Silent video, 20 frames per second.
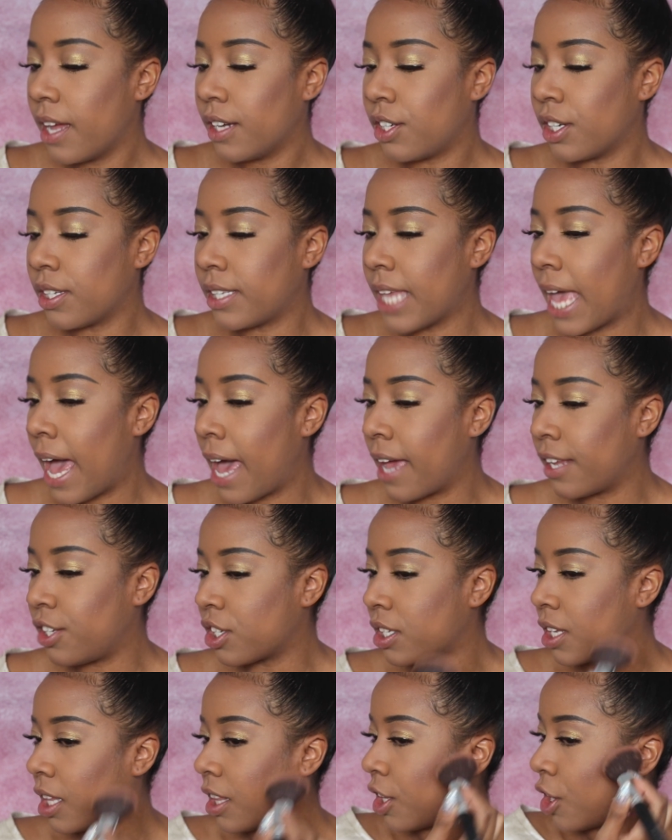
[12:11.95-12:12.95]
just to add
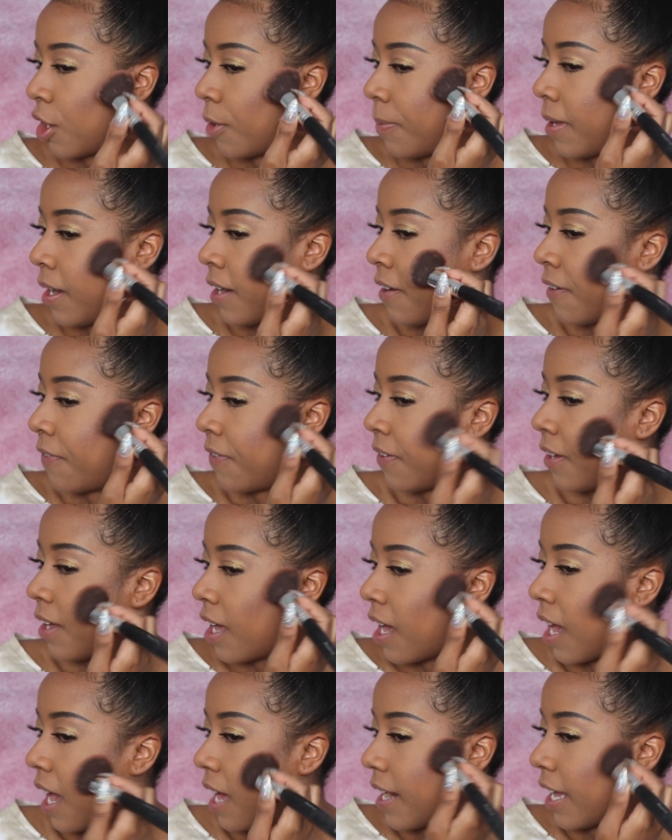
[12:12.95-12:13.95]
just a little bit of
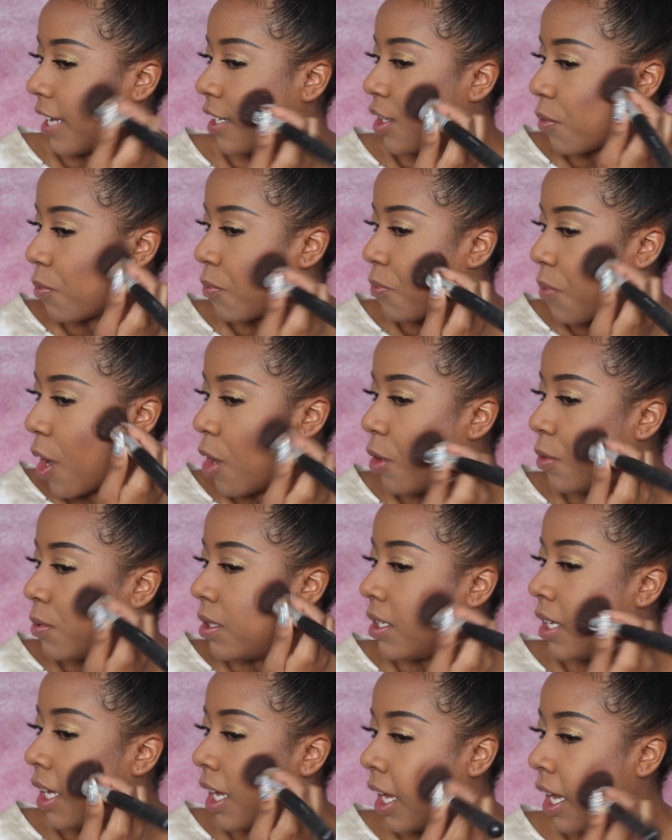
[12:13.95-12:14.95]
a nice
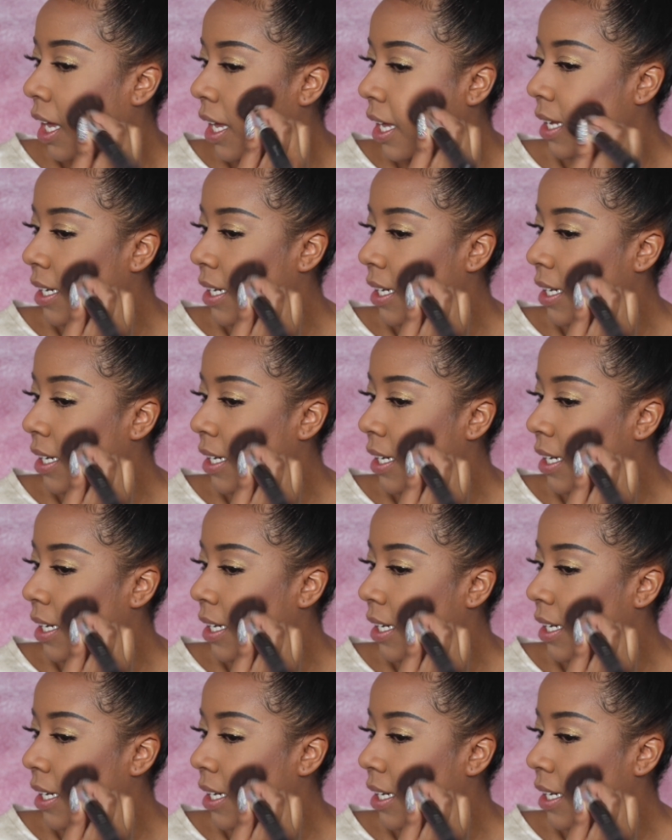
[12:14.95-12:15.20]
rosy